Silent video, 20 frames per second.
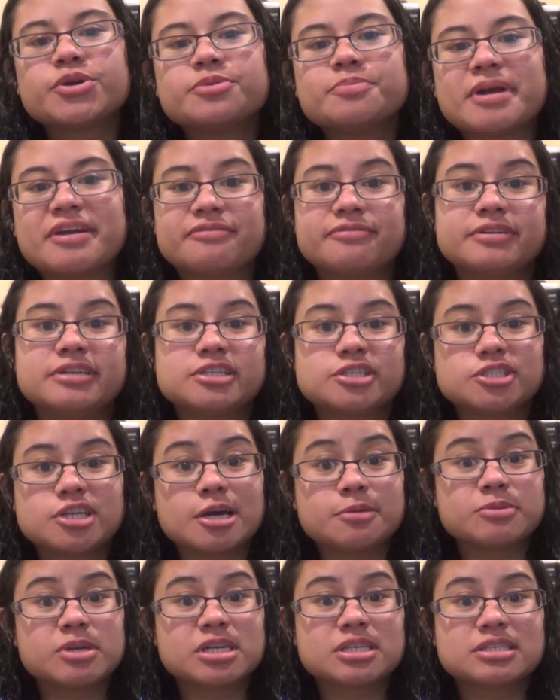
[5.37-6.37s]
you my finished
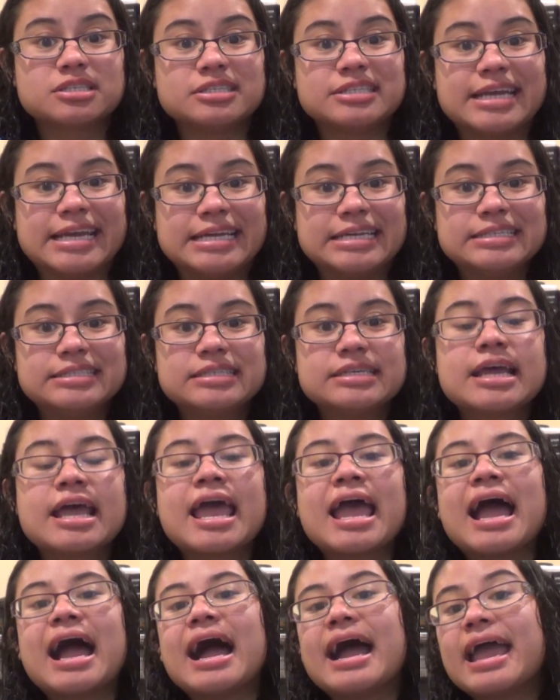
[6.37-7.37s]
objects to date.
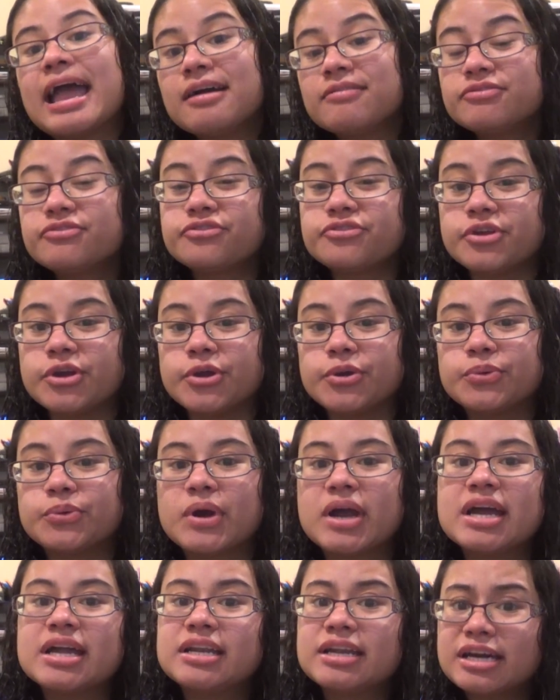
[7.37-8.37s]
I have a few,
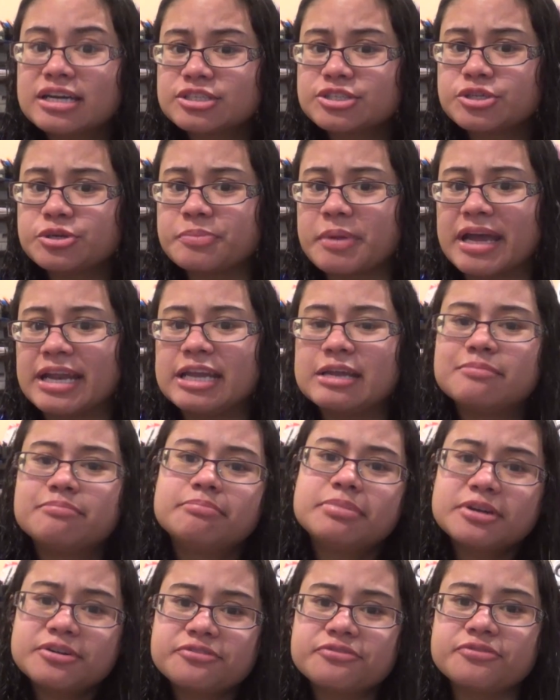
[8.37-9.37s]
not too many,
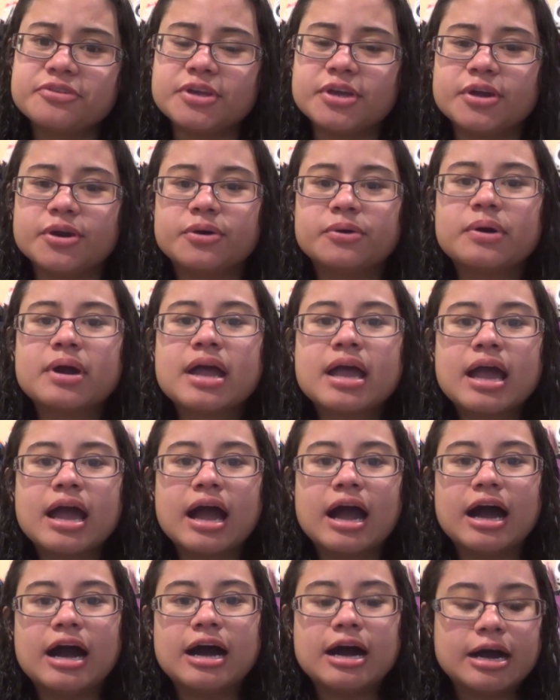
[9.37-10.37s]
but a few.
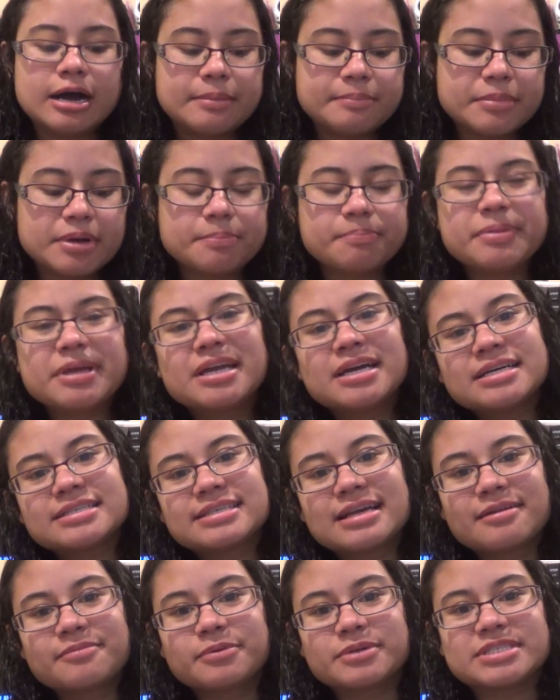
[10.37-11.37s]

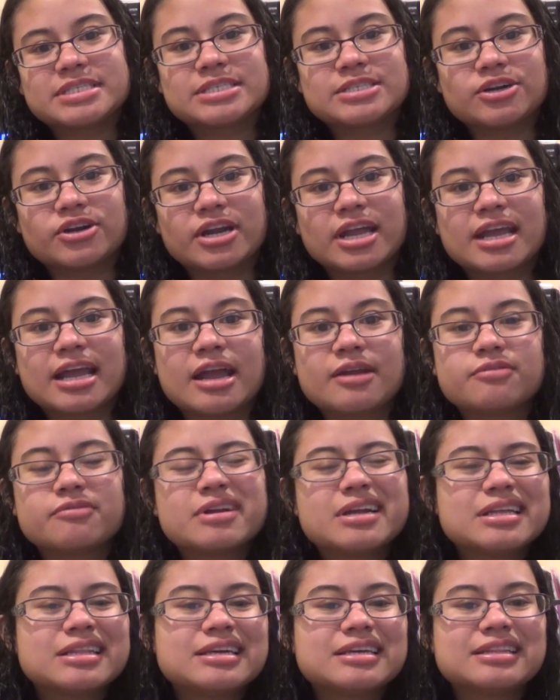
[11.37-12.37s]
Because I was starting, I
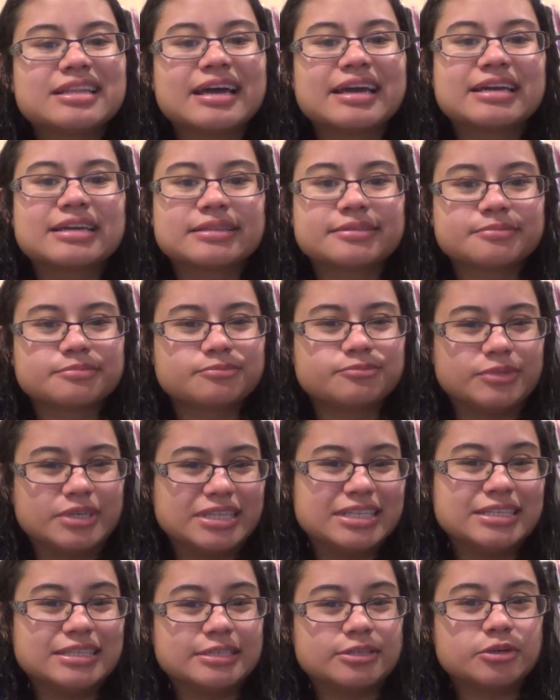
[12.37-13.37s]
really like
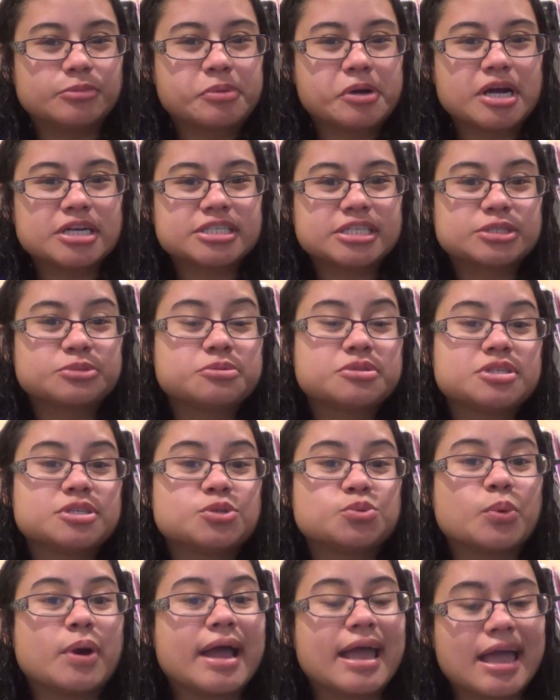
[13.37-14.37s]
really little projects, which
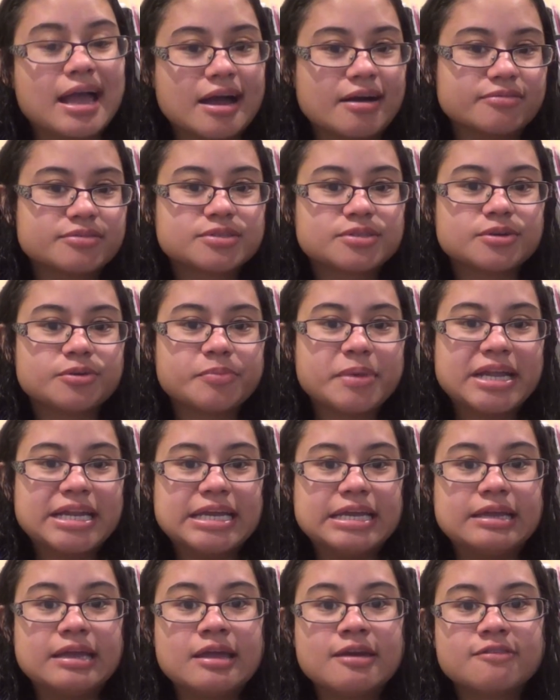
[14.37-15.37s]
is why I have so
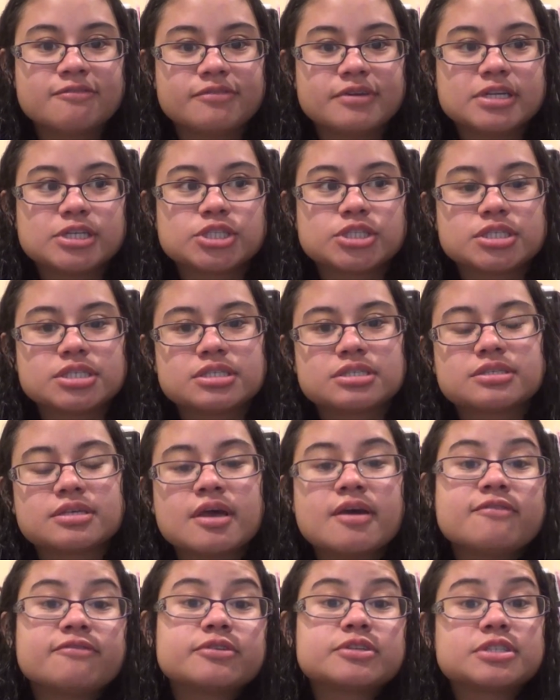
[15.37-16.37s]
many finishes
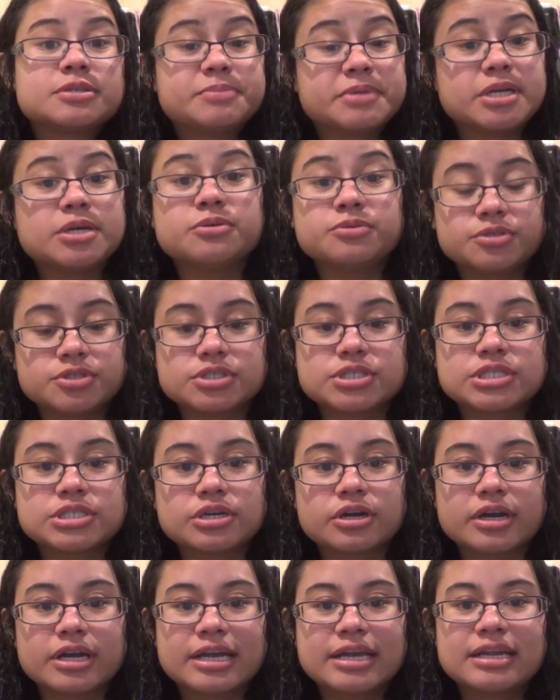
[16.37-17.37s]
for somebody who just
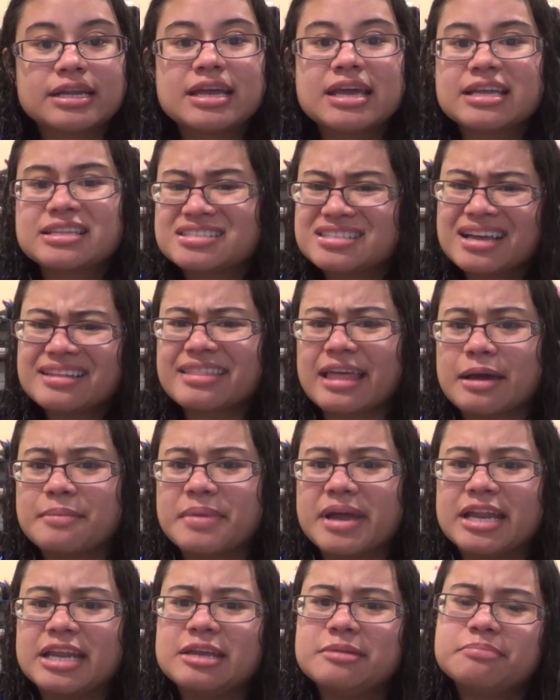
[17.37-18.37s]
started. It's not that
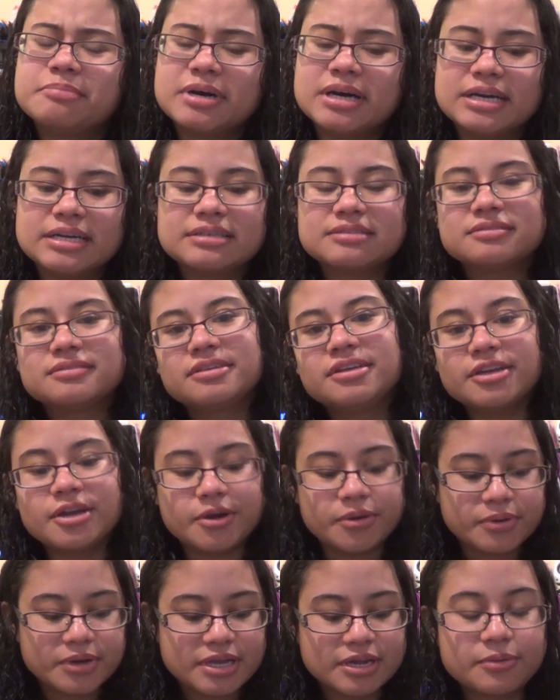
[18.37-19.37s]
many, but you
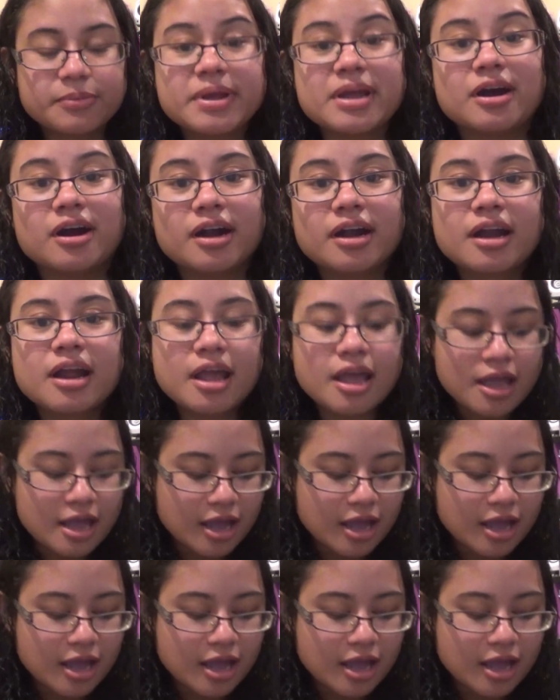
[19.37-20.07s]
know, here we are.